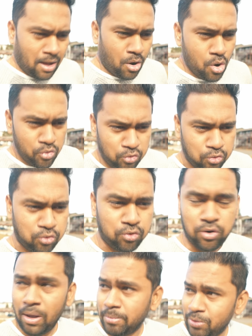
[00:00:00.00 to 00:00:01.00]

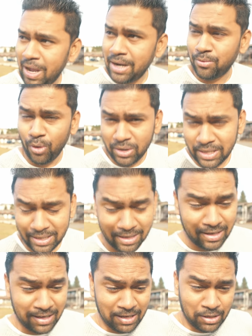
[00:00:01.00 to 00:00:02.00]
I'm tired working.
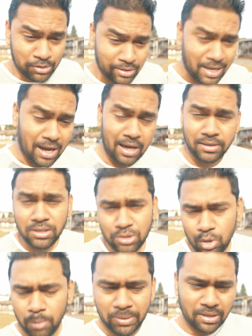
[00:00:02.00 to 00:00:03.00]
So yeah, I
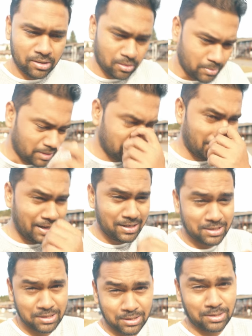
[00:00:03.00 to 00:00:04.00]
just hope Indian government
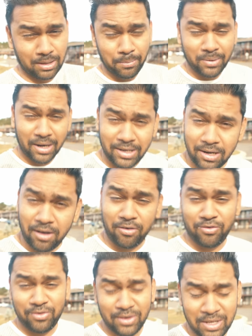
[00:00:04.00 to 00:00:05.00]
gets some kind
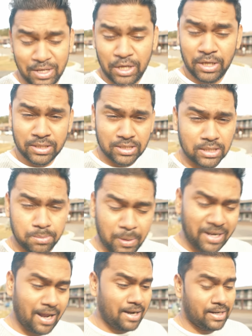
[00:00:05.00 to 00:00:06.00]
of such
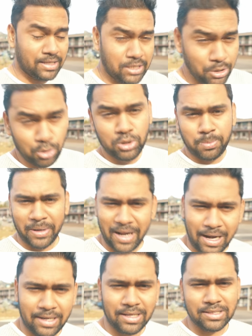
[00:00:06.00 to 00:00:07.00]
penalty, huge
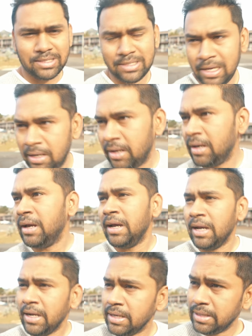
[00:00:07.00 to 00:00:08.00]
penalties
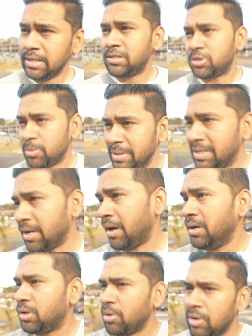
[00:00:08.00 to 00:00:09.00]
needs to be
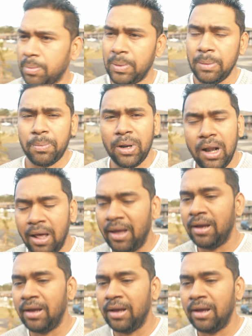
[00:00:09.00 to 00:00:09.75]
done to our people,